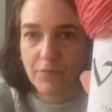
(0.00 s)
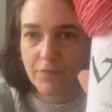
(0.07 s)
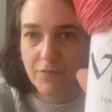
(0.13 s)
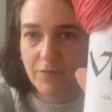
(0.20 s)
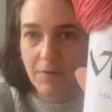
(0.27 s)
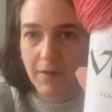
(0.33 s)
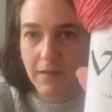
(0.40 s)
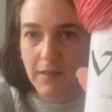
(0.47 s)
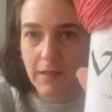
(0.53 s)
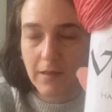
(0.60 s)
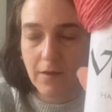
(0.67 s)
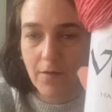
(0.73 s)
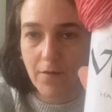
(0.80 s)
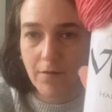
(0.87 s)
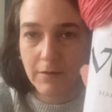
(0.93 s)
Viking
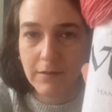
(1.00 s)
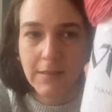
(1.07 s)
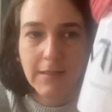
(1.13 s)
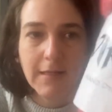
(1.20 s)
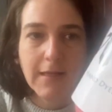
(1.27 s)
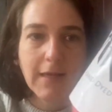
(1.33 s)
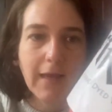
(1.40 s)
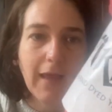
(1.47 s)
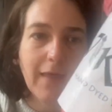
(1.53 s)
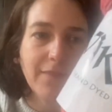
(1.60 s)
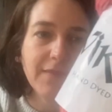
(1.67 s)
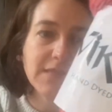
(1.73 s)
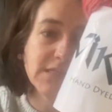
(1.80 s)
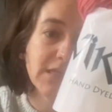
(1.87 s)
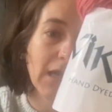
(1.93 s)
yarn, and
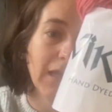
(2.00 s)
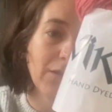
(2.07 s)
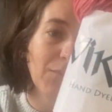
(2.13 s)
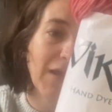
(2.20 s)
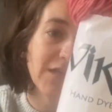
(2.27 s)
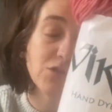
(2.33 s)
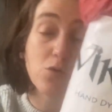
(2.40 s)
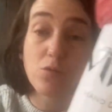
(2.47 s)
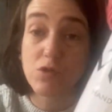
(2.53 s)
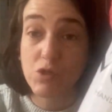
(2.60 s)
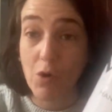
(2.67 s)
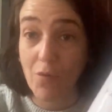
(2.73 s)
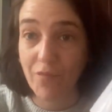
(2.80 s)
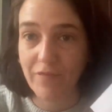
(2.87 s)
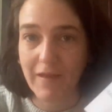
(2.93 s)
this colourway is called Toffee